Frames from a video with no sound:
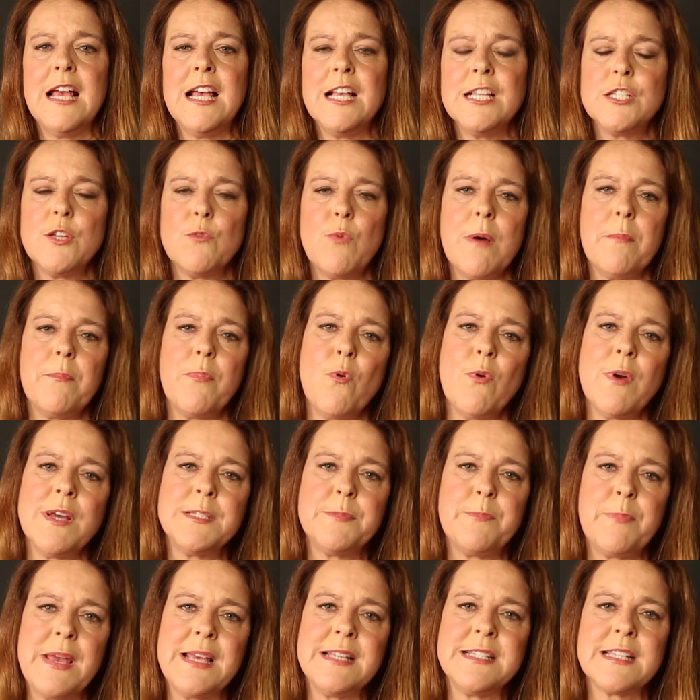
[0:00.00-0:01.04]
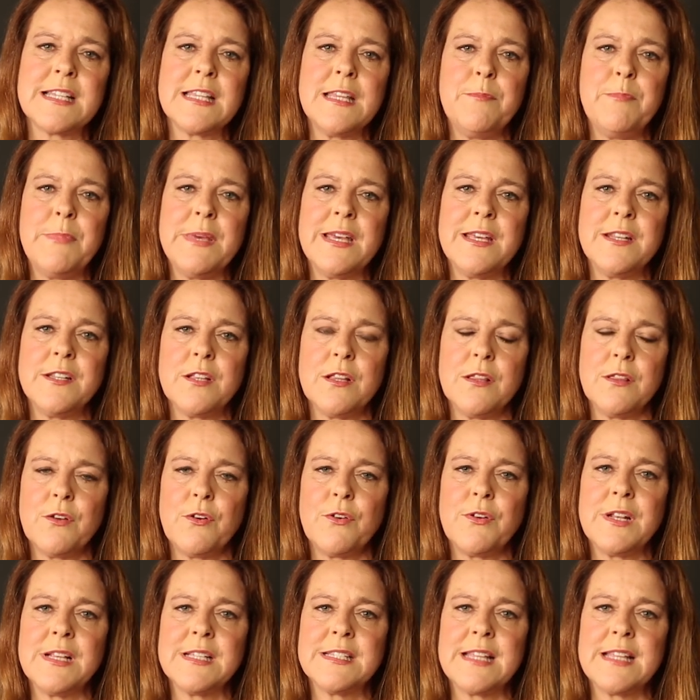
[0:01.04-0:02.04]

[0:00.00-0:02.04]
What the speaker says: So what boys basically begin to learn